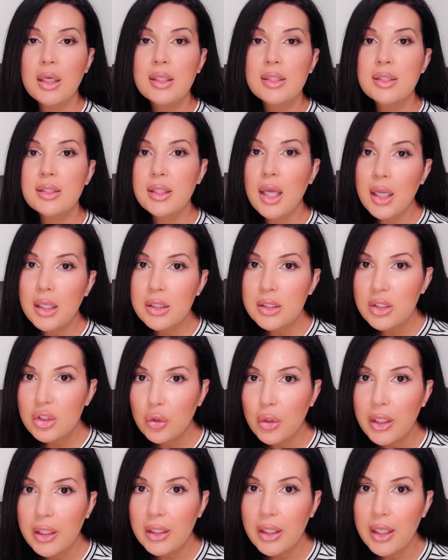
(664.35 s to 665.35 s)

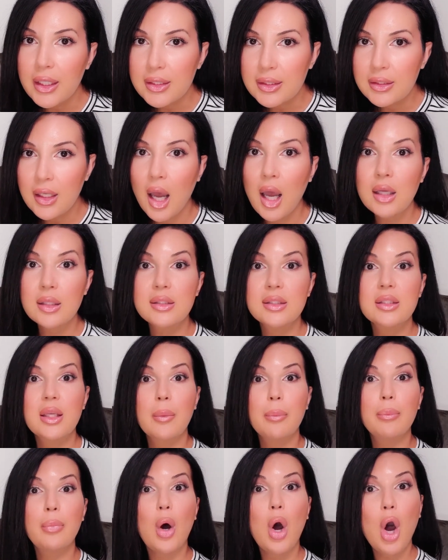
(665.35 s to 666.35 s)
Sunscreen is not
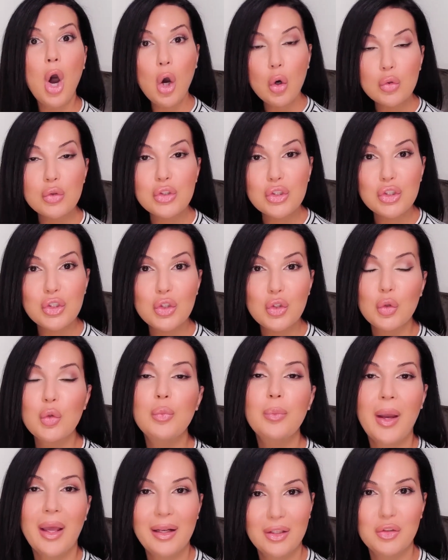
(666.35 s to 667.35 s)
supposed
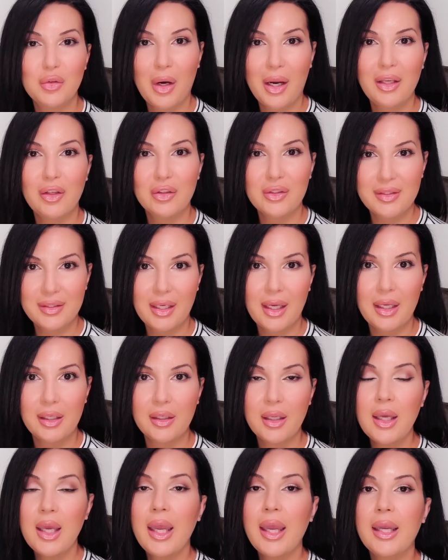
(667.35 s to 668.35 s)
to penetrate your
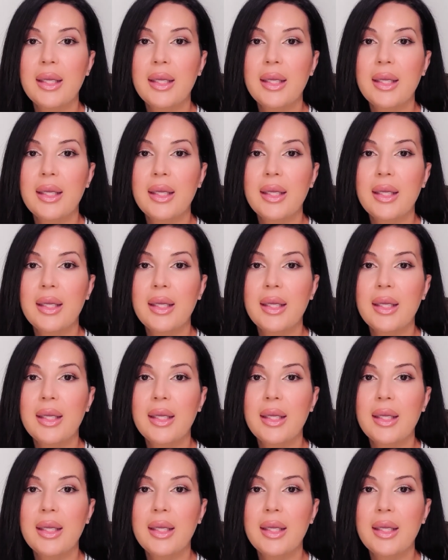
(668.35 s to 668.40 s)
skin.